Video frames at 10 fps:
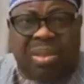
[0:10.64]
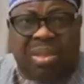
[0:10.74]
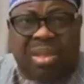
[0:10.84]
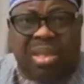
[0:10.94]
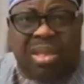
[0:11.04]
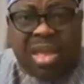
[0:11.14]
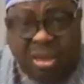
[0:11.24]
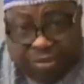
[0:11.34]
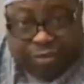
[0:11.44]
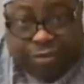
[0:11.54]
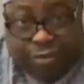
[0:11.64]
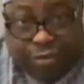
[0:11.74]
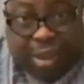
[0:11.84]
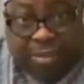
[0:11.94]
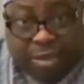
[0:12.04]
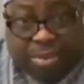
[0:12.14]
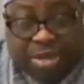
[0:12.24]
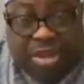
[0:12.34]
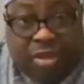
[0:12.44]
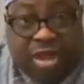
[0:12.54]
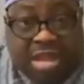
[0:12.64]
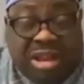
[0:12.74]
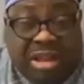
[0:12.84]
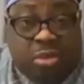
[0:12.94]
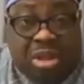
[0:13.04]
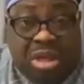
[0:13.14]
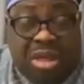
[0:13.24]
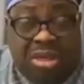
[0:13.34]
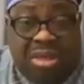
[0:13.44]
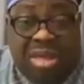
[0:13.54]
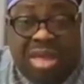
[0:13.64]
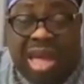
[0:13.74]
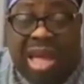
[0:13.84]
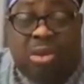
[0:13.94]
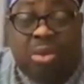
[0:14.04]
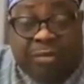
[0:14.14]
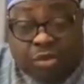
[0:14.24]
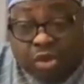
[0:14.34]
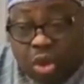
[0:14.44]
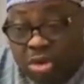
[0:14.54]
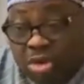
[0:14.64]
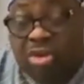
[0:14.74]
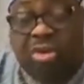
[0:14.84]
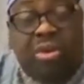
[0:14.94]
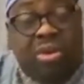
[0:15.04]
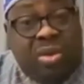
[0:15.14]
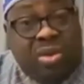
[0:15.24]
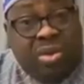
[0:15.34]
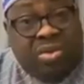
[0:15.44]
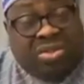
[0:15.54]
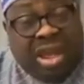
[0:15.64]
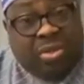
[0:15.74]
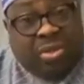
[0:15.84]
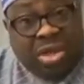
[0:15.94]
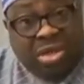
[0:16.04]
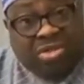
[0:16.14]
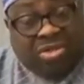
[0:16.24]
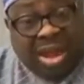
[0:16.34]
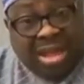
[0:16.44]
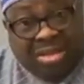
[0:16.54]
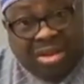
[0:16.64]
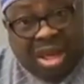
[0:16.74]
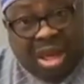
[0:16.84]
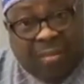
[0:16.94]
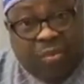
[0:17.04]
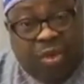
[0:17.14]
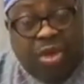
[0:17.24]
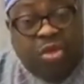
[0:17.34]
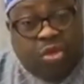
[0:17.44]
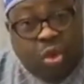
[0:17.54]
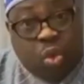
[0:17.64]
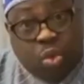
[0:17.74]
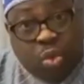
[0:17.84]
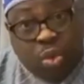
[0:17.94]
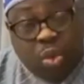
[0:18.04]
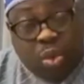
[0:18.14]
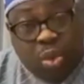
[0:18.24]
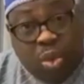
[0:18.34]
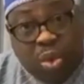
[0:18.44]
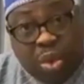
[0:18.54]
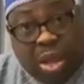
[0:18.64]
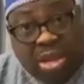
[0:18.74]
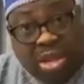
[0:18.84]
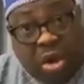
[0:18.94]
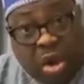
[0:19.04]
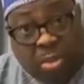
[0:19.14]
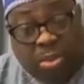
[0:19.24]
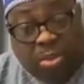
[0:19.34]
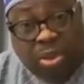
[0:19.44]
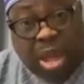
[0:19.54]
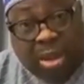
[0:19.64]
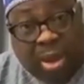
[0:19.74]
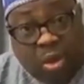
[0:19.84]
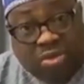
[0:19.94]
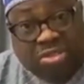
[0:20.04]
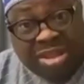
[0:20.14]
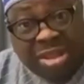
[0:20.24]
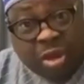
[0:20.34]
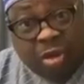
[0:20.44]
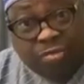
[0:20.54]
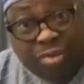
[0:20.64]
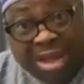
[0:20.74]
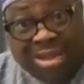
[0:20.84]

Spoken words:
If I'm the president of Nigeria today, I would have turned Southeast Nigeria into the hub, our own Silicon Valley.